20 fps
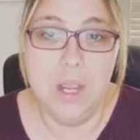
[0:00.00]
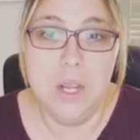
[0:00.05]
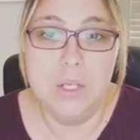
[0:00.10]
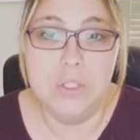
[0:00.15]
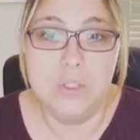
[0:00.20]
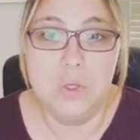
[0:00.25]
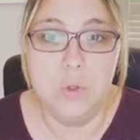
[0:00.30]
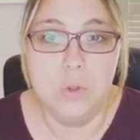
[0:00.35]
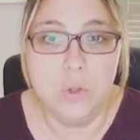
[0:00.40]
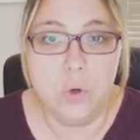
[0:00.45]

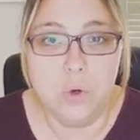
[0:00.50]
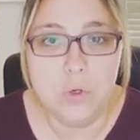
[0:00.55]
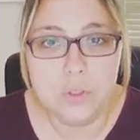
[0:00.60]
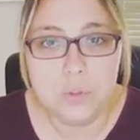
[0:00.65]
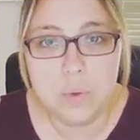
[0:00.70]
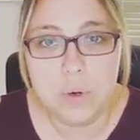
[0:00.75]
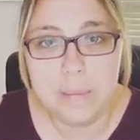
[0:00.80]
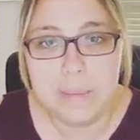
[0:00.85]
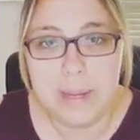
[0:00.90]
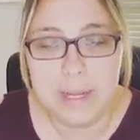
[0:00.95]
So those
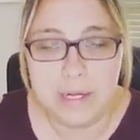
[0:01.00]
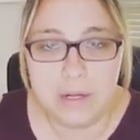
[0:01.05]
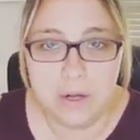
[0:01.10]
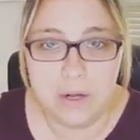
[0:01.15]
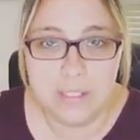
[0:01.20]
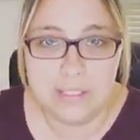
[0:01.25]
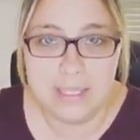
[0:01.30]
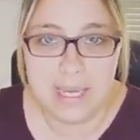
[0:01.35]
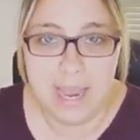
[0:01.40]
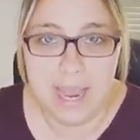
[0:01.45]
were my
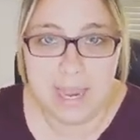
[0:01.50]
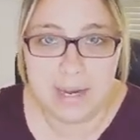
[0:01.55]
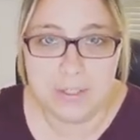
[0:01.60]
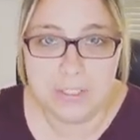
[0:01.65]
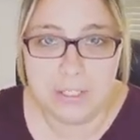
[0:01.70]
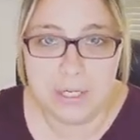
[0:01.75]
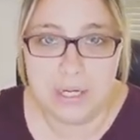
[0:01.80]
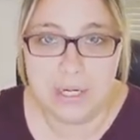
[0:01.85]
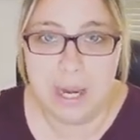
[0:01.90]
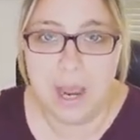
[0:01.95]
call to
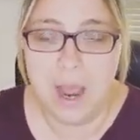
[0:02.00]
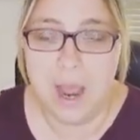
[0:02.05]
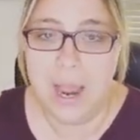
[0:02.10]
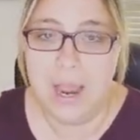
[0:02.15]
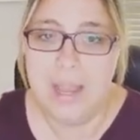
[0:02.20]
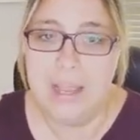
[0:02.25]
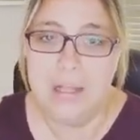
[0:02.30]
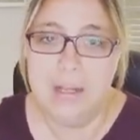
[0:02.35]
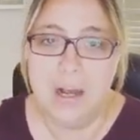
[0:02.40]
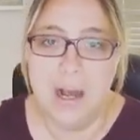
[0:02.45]
action.
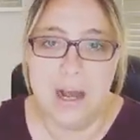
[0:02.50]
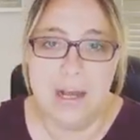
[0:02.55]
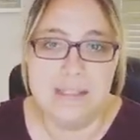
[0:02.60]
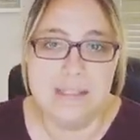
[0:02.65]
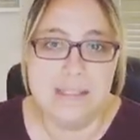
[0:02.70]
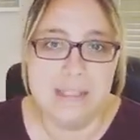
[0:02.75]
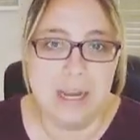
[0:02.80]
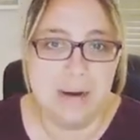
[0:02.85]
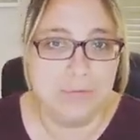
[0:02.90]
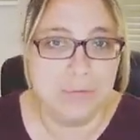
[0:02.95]
I got
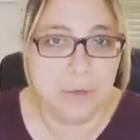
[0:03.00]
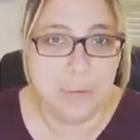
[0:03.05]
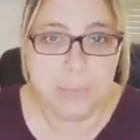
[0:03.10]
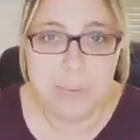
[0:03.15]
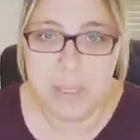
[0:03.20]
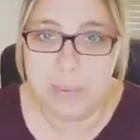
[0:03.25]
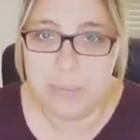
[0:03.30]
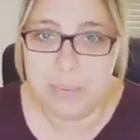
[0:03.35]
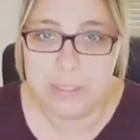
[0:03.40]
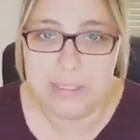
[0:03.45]
several
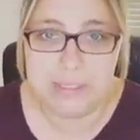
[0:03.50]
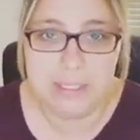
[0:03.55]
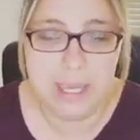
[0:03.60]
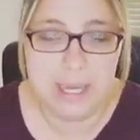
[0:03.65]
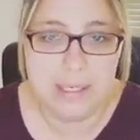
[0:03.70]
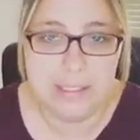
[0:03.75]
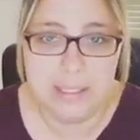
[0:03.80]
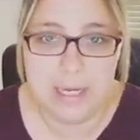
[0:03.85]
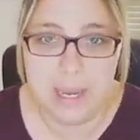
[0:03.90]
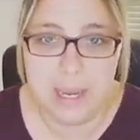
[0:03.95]
people
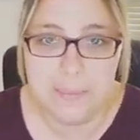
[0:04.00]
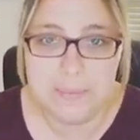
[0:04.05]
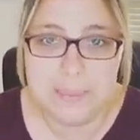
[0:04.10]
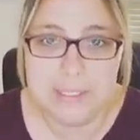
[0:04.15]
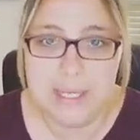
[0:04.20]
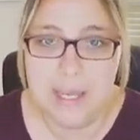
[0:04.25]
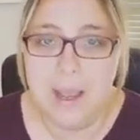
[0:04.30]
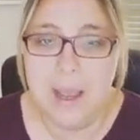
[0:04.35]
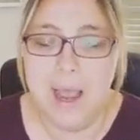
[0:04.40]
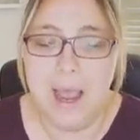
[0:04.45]
saying tips.